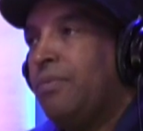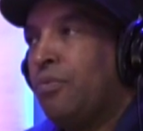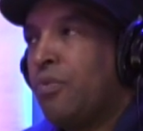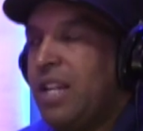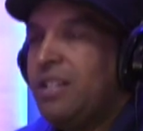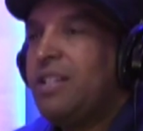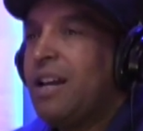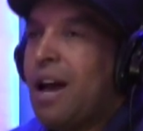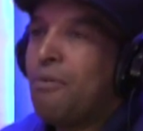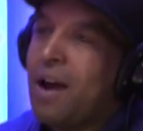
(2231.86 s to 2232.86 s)
reasons
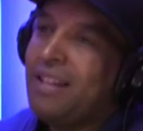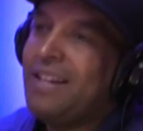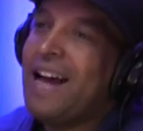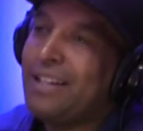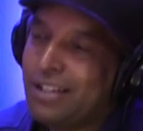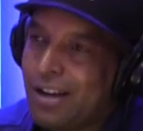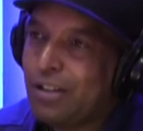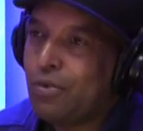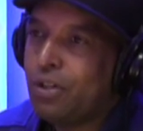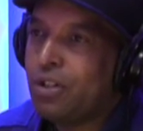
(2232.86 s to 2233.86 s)
that I'd rather not
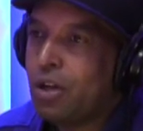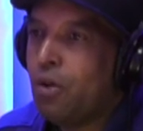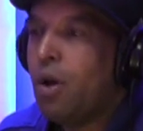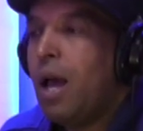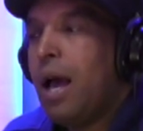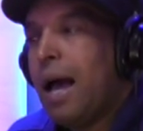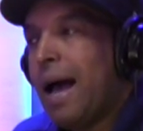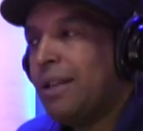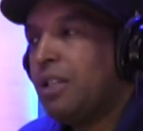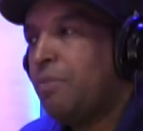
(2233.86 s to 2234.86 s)
discuss on the show,
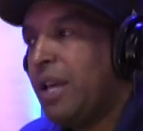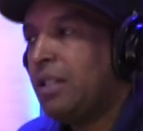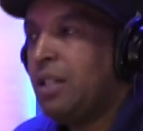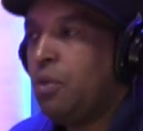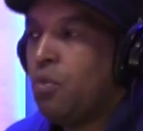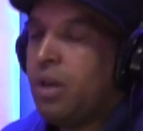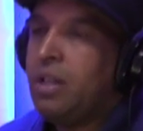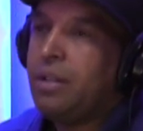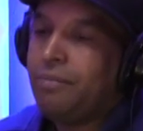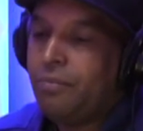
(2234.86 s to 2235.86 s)
I just basically
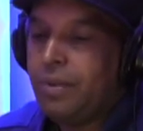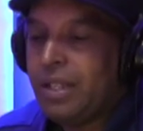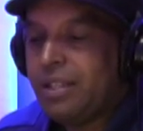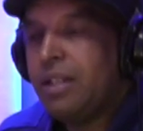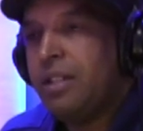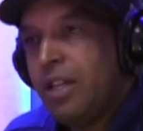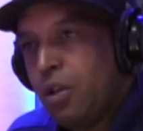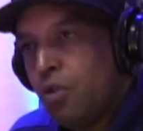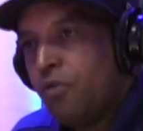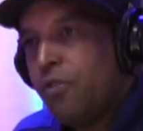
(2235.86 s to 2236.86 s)
wanted to get the
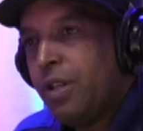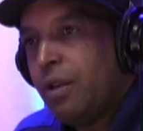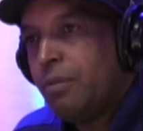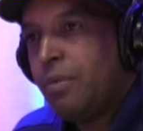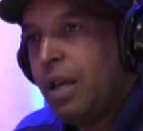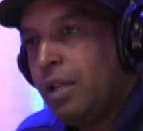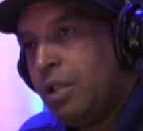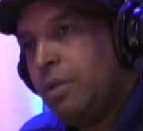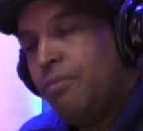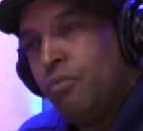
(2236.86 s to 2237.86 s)
deal for them and yeah.
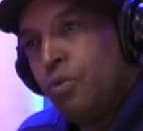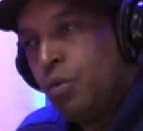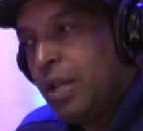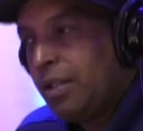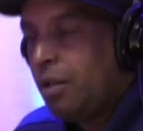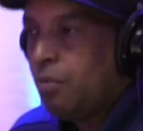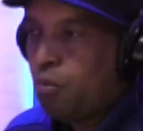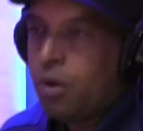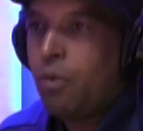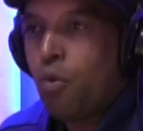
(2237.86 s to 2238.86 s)
then let
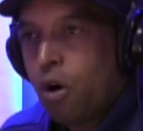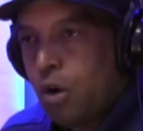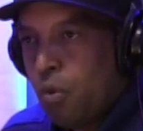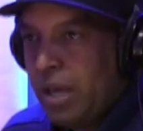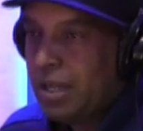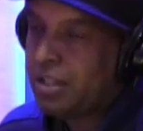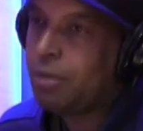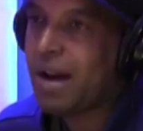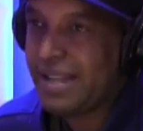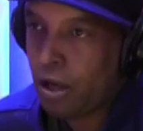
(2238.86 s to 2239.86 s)
them and walk away, let
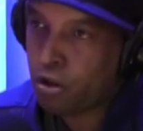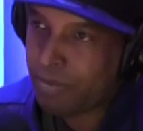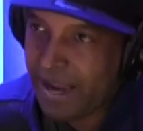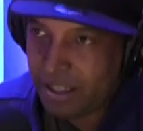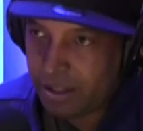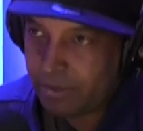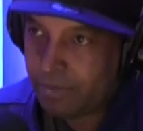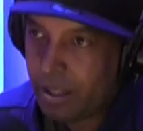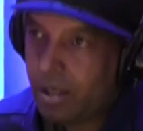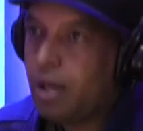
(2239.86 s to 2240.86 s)
somebody else manage them.
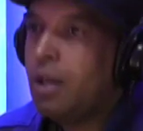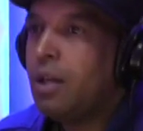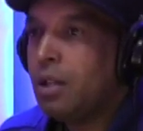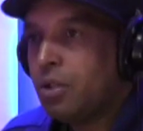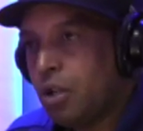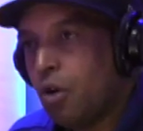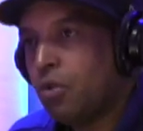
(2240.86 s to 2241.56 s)
Okay. Yeah. So